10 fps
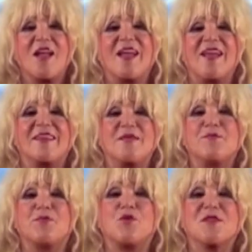And
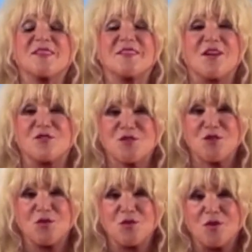important
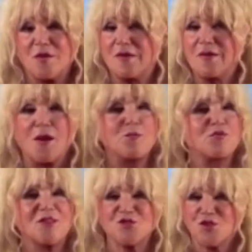also, uh, a
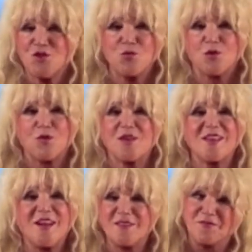project you were
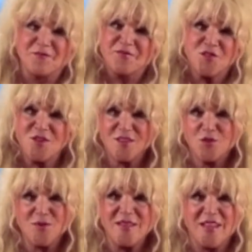working on, you get a
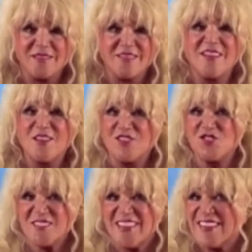green light
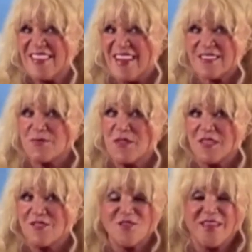just at the last
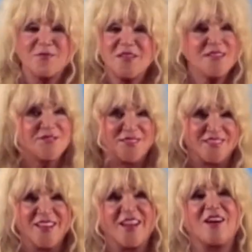minute. You can't believe it.
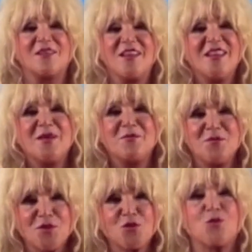Uh,
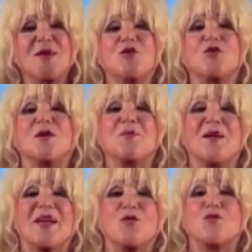Mercury going
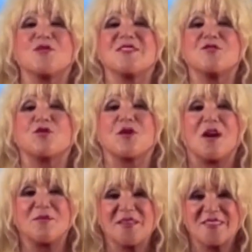backwards in your karmic